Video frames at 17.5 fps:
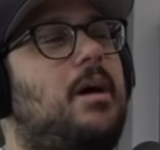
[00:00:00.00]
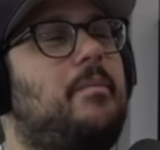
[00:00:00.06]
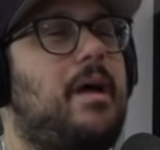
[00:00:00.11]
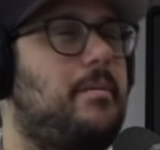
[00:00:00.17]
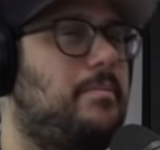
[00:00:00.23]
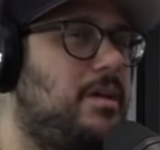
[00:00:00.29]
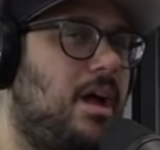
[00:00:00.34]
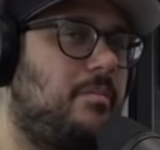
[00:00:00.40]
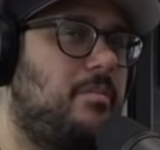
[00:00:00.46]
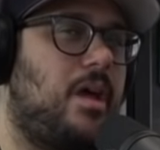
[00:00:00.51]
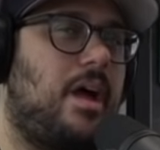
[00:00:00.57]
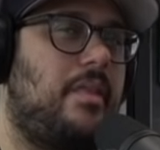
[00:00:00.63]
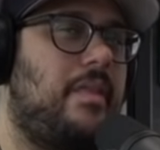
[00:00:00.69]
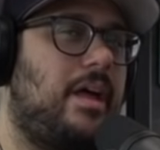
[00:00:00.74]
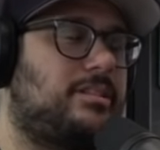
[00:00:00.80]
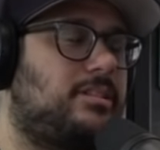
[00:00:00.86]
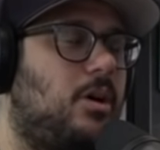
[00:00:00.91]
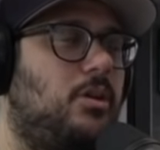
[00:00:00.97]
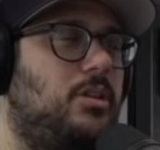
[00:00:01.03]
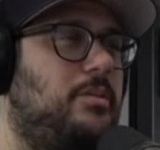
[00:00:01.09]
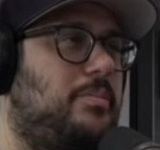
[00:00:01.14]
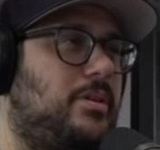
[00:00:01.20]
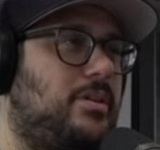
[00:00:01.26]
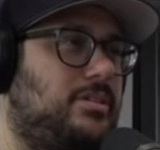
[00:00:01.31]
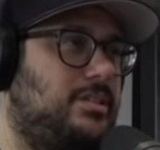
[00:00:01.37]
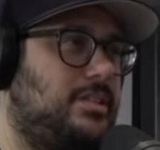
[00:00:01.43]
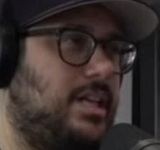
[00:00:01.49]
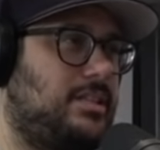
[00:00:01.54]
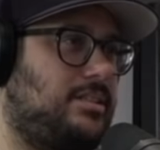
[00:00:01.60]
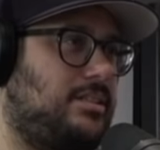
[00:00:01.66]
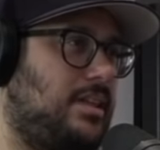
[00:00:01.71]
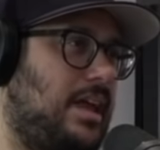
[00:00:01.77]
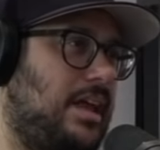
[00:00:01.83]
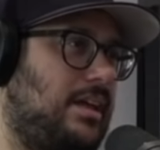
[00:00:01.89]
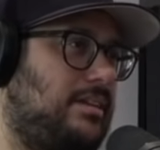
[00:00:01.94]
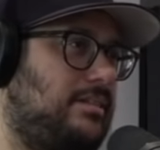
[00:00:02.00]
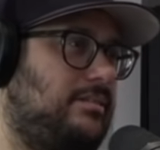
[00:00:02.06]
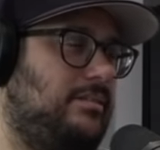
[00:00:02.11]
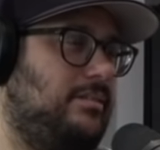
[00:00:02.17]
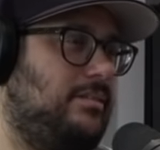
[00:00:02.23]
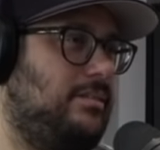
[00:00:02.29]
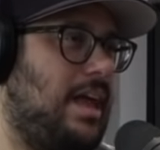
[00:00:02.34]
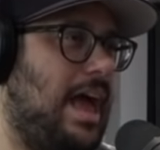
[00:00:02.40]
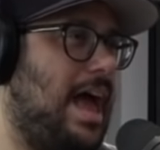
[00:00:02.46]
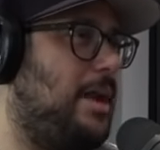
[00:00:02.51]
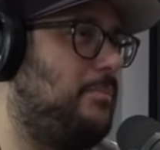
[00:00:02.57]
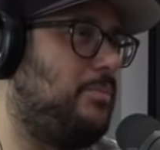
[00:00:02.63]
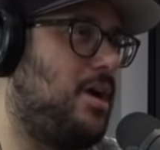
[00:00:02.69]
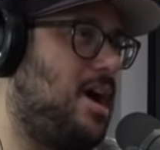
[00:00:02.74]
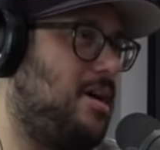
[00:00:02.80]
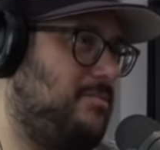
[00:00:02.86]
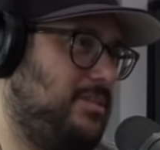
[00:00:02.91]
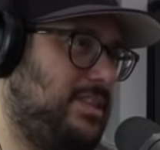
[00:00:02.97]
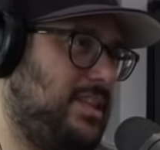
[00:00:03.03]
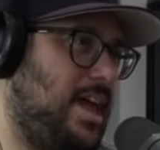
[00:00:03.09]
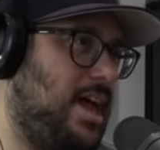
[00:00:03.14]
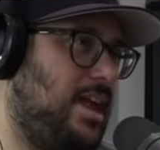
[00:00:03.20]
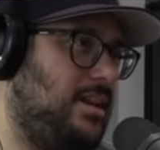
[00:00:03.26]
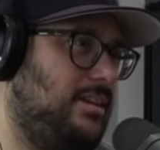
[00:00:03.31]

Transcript: I'm happy I'm not not the only person that's like had a problem with that.